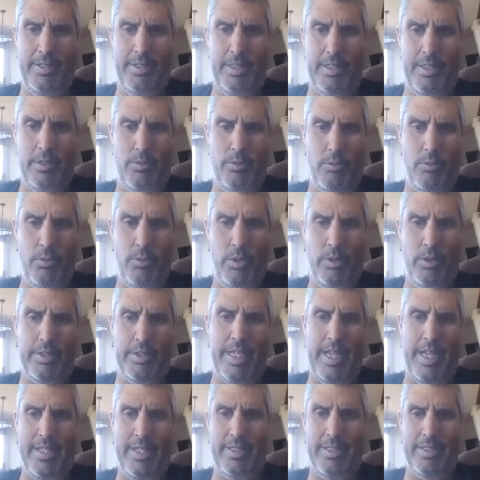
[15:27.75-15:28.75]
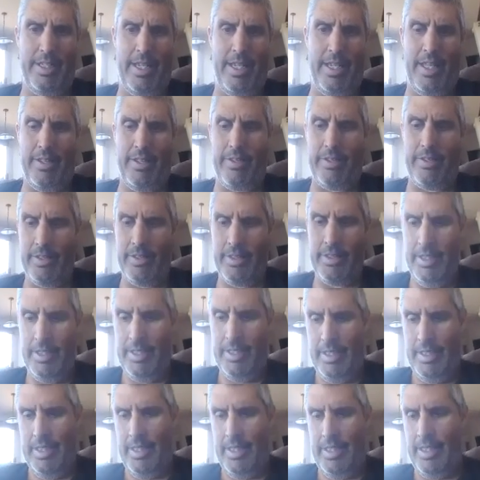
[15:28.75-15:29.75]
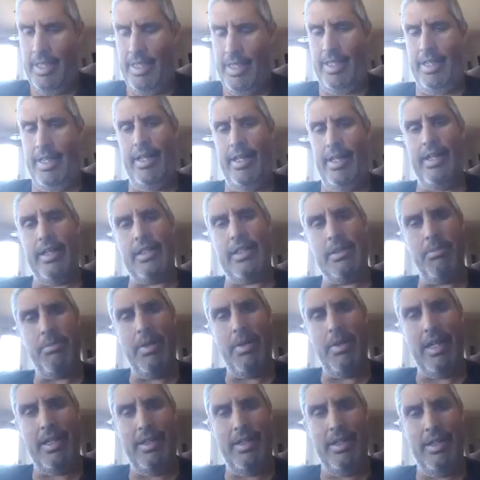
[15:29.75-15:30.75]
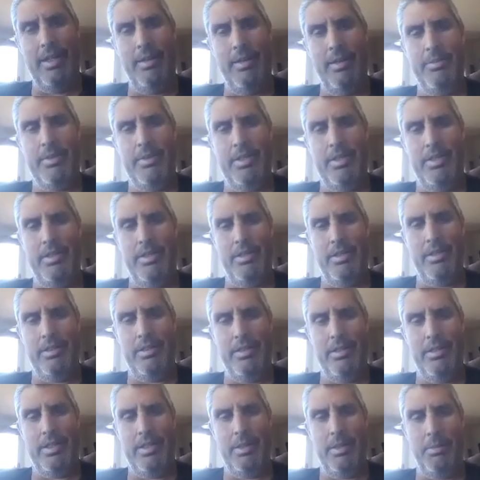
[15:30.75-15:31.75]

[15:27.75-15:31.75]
It's real tight together, and I expect them to